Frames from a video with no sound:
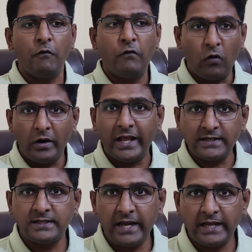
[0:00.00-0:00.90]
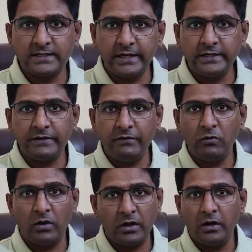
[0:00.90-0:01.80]
for his next interview
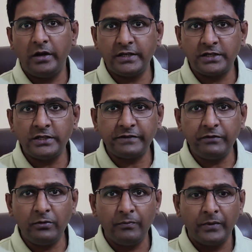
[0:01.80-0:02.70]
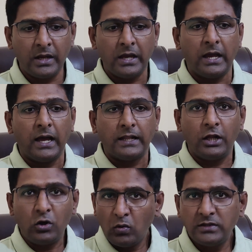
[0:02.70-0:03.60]
or her next interview,
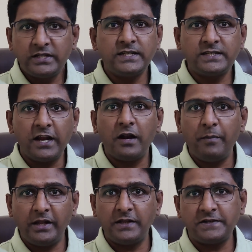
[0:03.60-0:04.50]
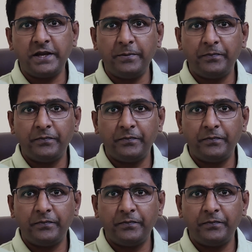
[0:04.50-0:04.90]
the rules still remain the same.